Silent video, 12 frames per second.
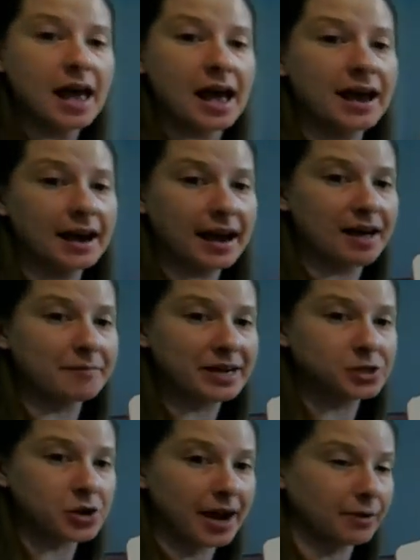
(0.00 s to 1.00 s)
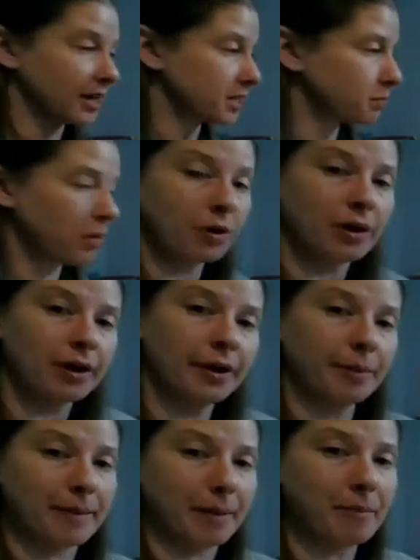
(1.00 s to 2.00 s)
And I have my dry erase board,
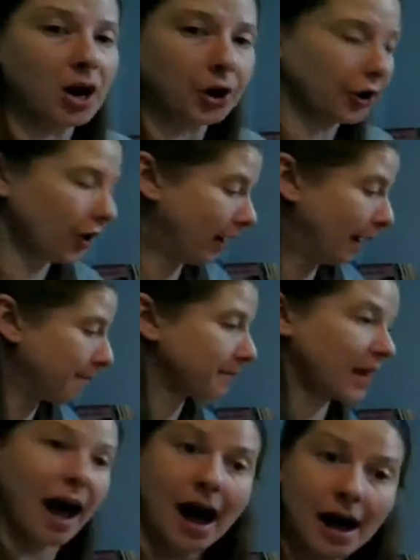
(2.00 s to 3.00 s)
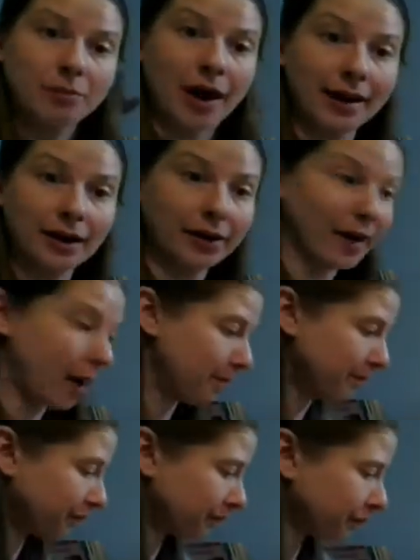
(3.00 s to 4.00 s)
my marker. I'm ready to go.
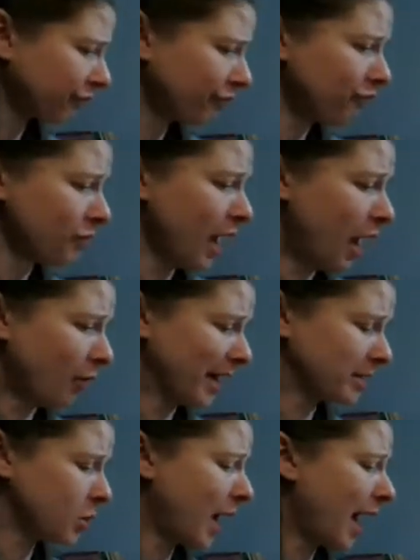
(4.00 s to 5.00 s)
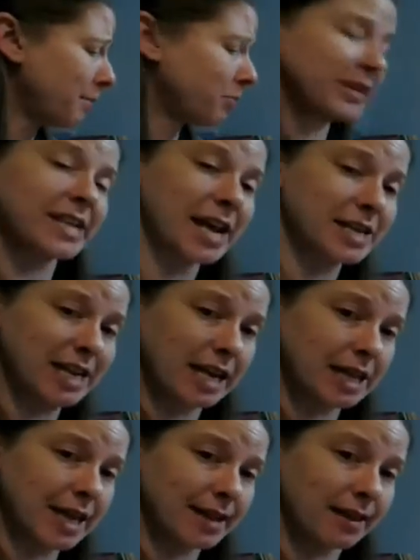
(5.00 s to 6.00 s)
All right, so I am pretending
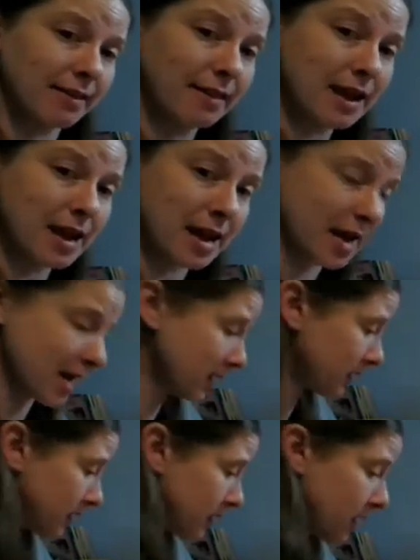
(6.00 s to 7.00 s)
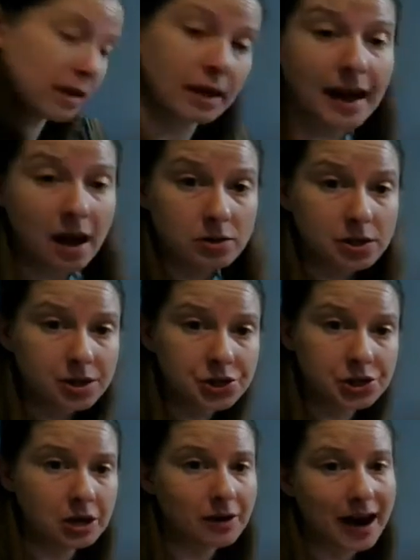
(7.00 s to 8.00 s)
that these counters
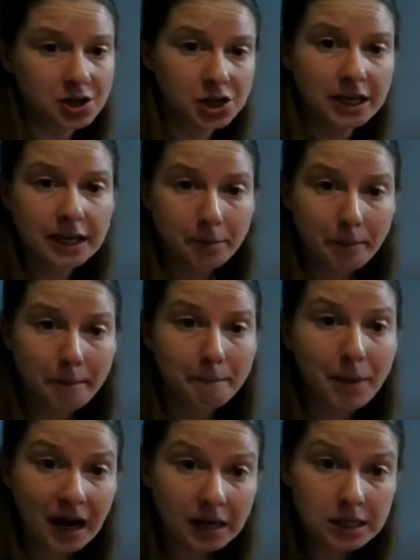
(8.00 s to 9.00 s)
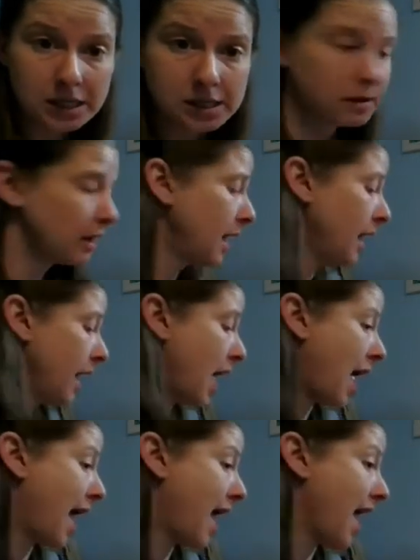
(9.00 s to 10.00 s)
are actually bugs,
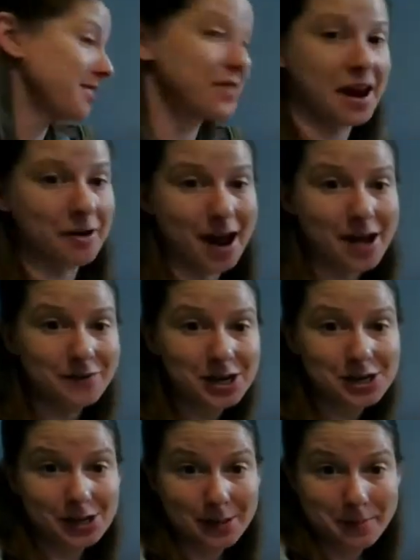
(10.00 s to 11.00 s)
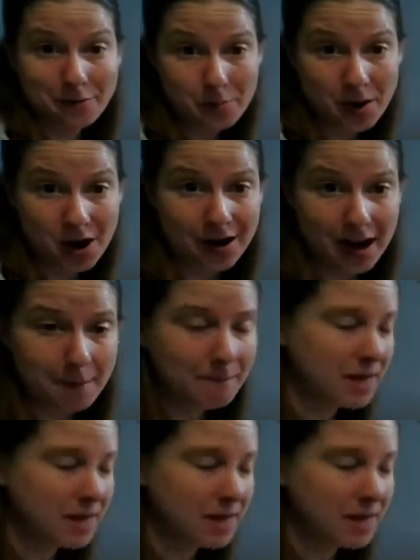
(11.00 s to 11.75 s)
and they are having a sleepover party.